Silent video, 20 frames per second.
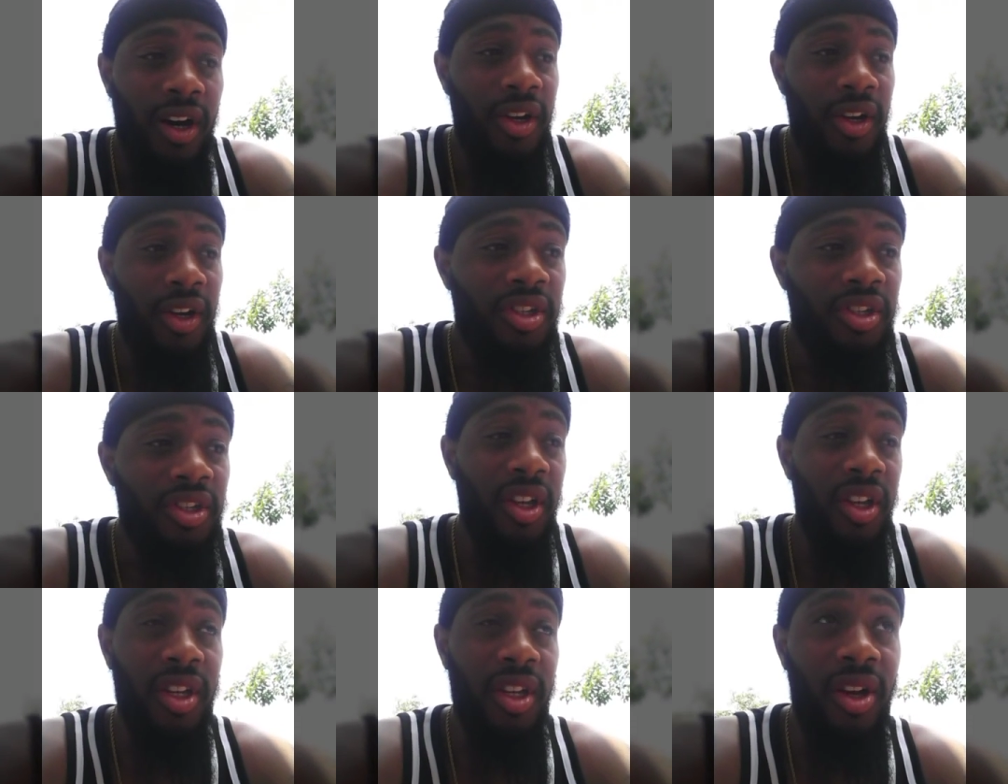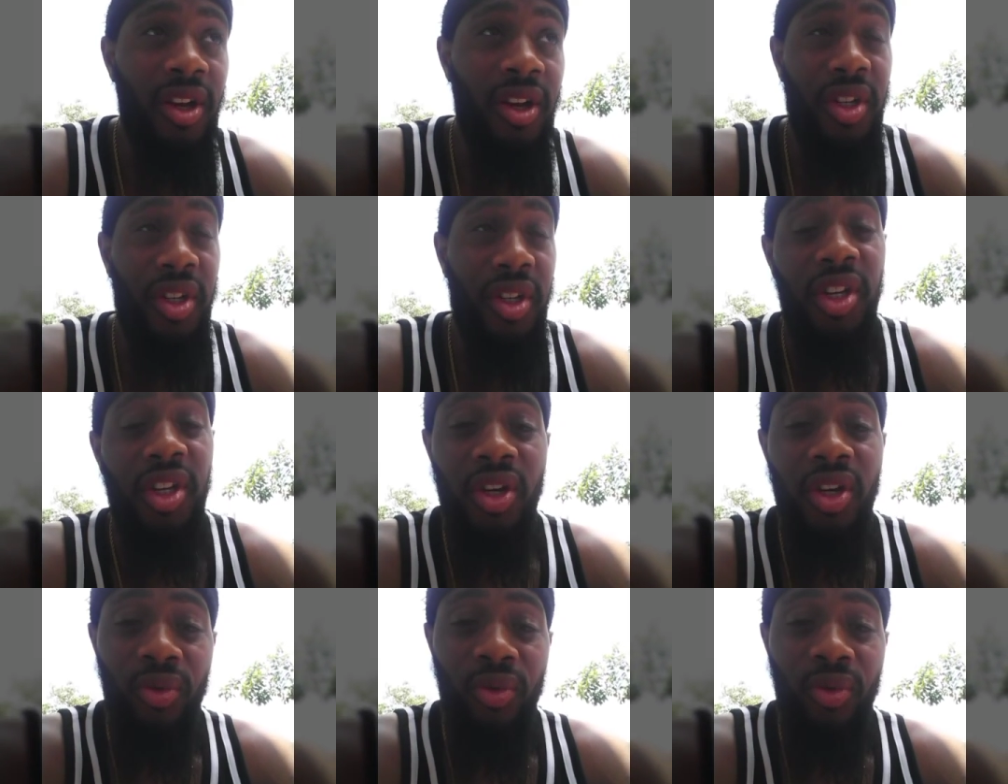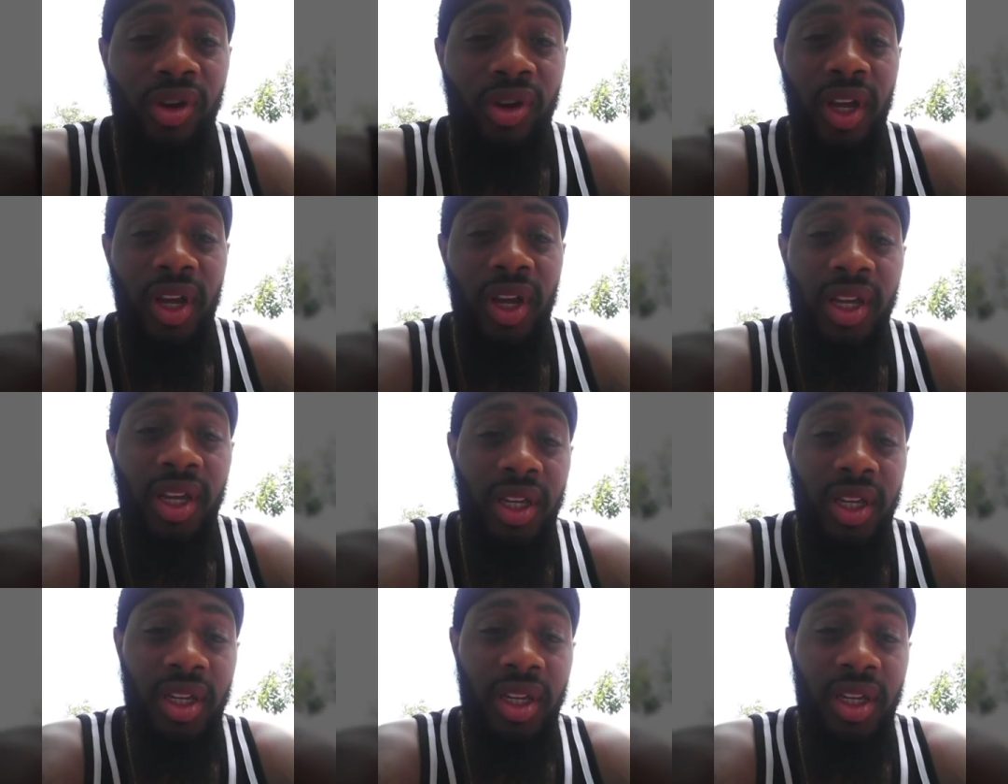There's nothing else in his career that
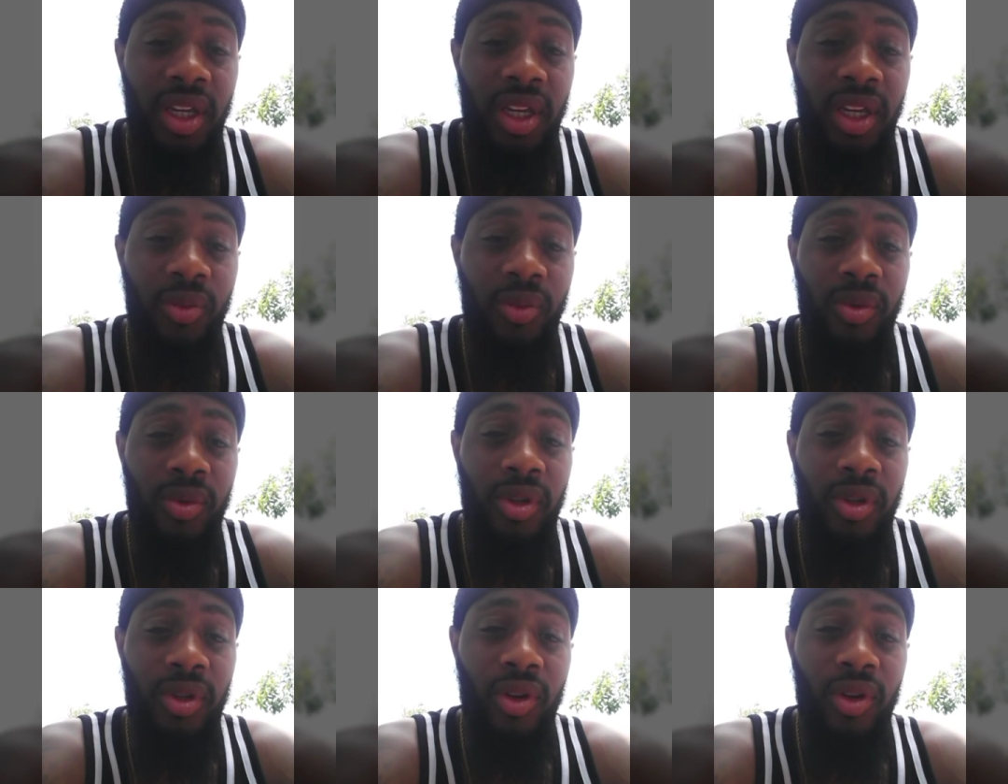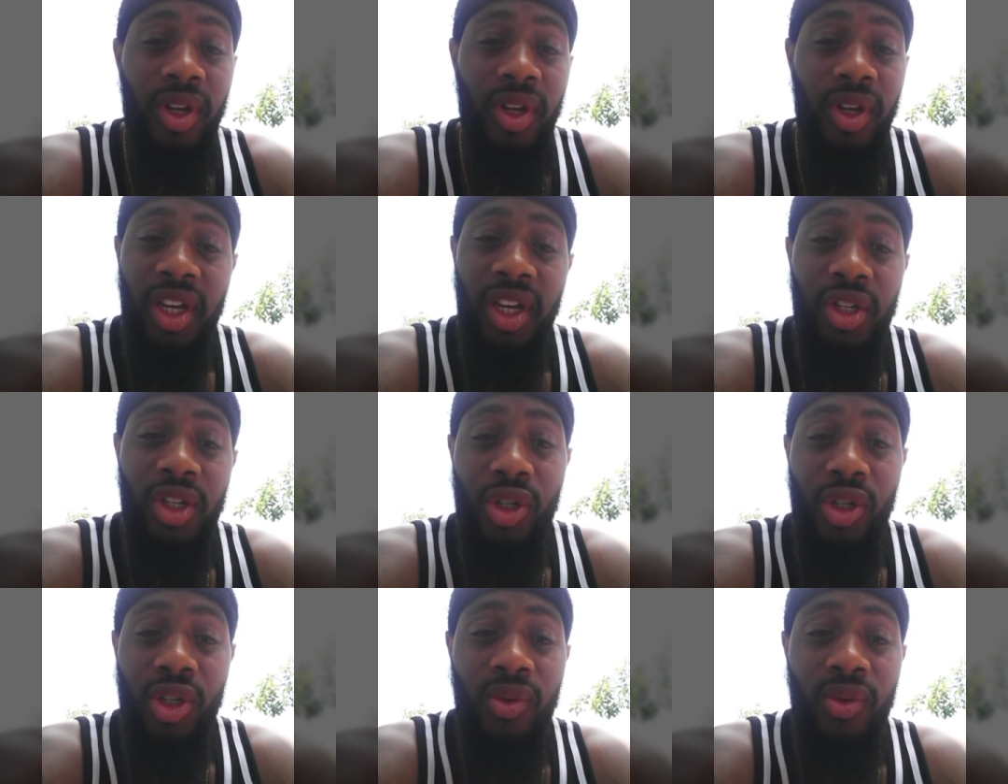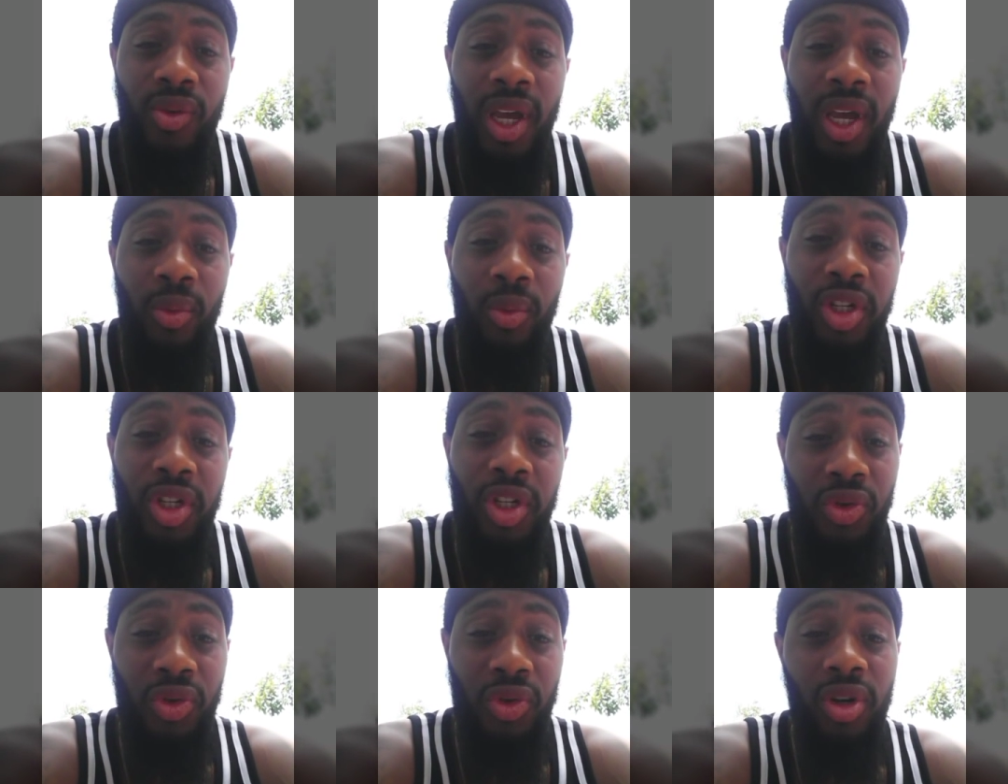he can do that
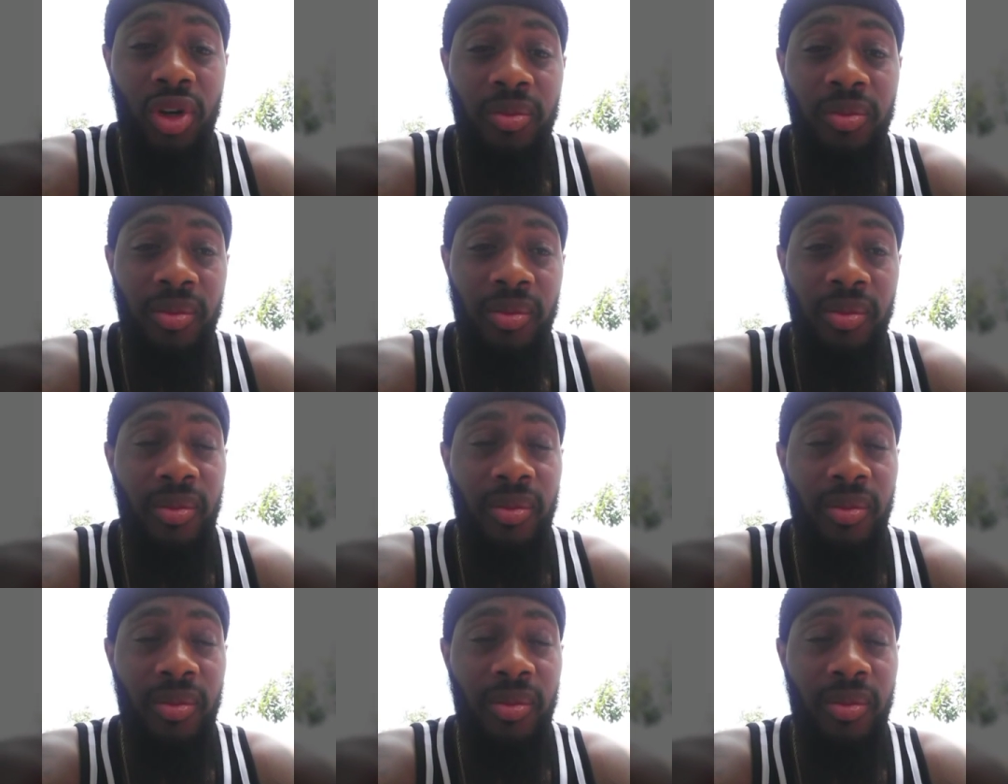would trump,